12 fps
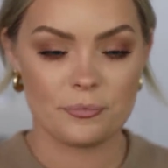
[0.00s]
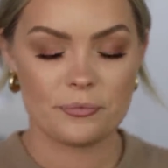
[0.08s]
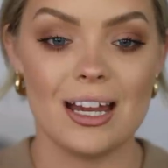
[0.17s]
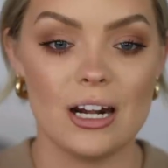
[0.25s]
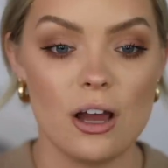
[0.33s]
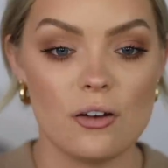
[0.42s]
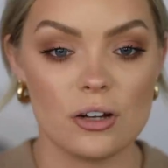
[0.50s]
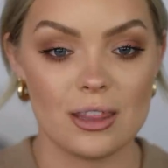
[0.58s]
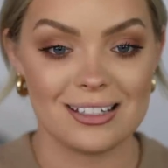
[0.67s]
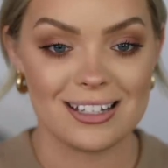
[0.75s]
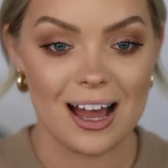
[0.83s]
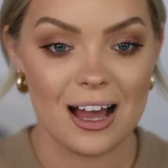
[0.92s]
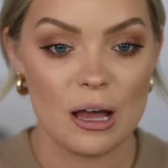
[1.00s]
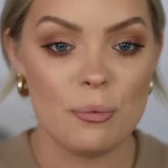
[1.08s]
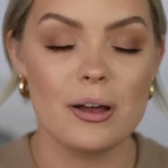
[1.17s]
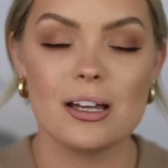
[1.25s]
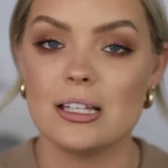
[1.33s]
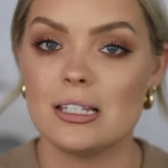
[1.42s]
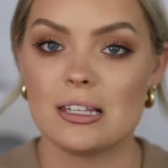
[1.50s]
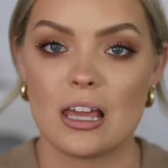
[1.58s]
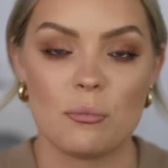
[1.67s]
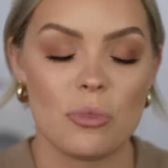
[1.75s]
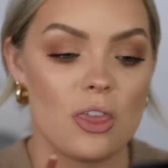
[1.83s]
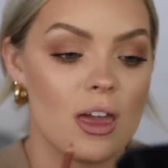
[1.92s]
Then for the top,
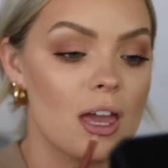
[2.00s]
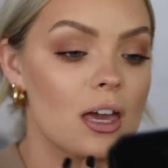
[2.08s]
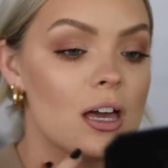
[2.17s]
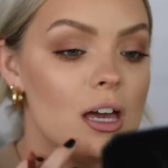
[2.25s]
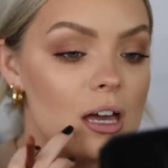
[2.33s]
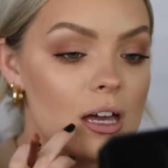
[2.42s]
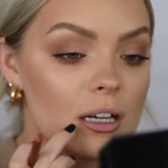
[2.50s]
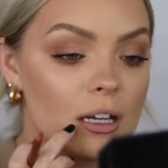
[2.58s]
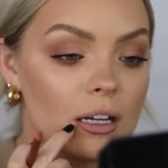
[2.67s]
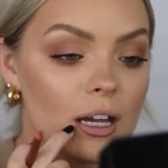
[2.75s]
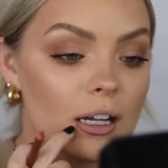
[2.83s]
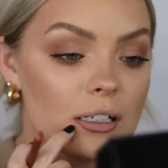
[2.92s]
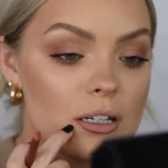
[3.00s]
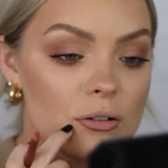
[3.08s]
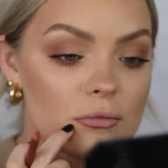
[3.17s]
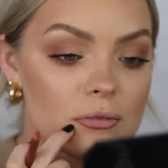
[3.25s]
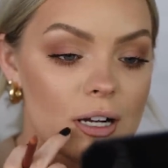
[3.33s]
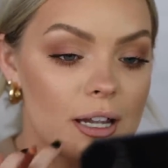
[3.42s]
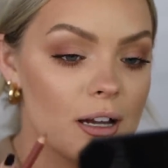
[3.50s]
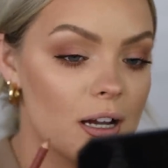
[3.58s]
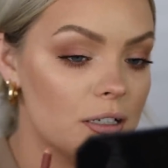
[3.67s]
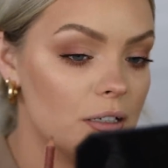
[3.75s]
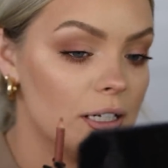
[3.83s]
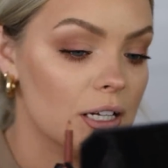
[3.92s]
same thing. Connect right
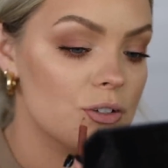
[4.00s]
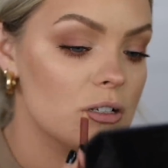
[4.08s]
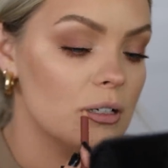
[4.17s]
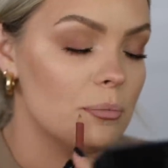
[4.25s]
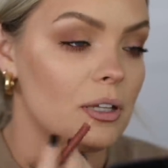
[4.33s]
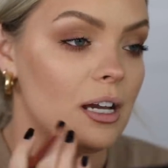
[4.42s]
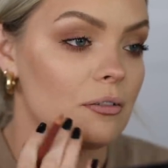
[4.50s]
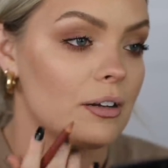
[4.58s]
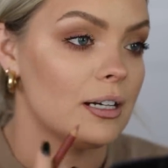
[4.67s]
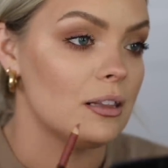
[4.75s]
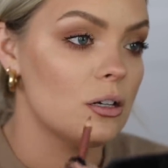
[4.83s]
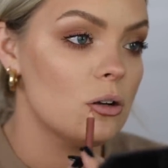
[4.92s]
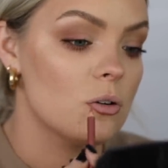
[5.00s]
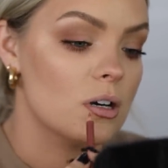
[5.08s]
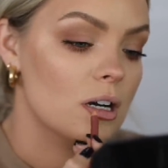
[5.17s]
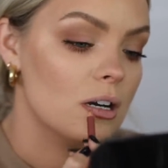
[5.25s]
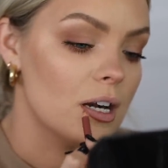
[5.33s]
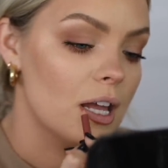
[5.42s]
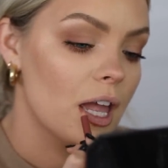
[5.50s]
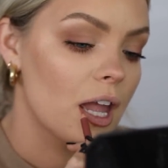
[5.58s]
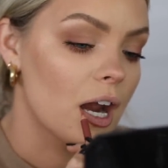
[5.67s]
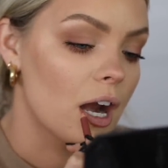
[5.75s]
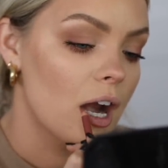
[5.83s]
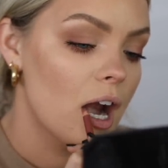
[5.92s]
on your natural lip line, right in the corner, right
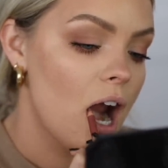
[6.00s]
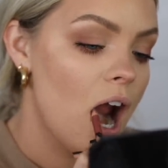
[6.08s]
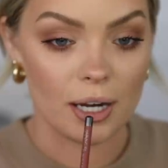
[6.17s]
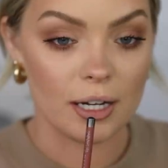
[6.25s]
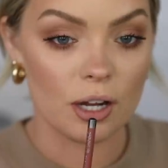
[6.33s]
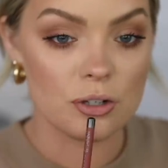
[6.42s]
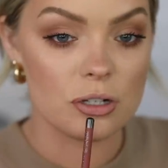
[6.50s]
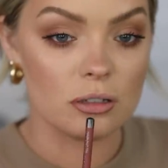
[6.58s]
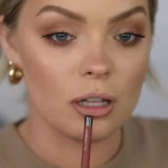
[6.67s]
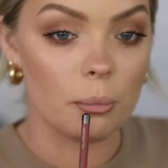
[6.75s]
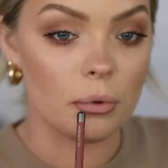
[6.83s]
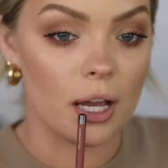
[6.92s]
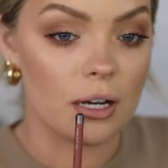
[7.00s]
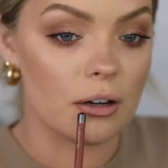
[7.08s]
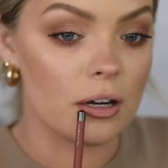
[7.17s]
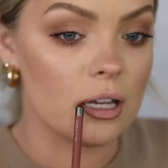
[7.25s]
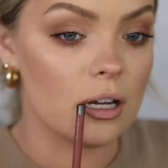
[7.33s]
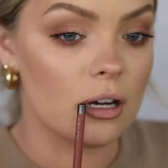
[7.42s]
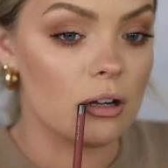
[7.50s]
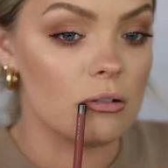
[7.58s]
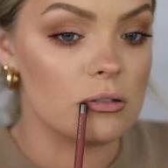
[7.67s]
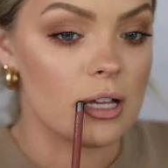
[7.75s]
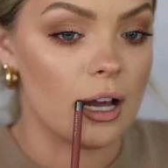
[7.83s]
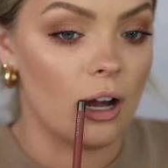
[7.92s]
here. My natural lip line right here
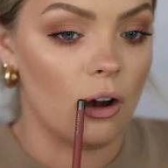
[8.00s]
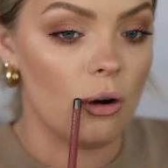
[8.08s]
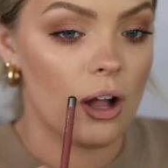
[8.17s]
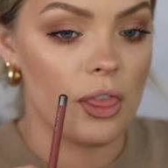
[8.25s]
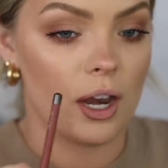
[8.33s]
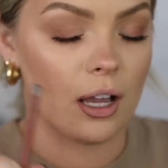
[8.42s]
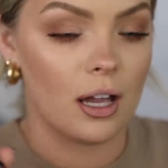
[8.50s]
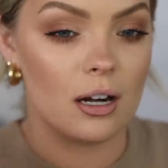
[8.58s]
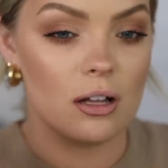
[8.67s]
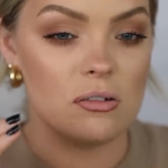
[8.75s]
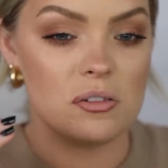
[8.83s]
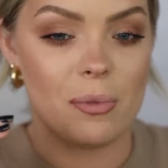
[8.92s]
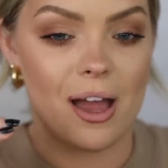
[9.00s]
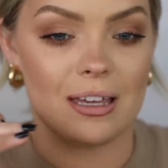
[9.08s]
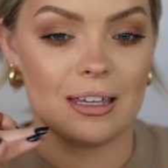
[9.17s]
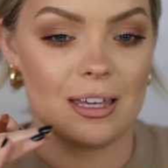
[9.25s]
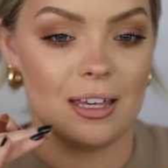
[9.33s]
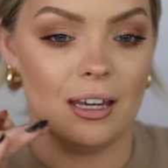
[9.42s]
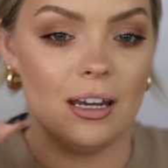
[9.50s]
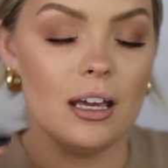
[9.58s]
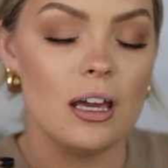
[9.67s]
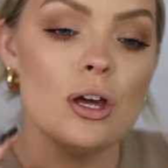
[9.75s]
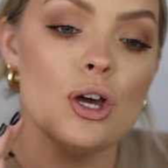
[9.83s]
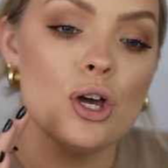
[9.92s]
goes out, and then it kind of goes back in.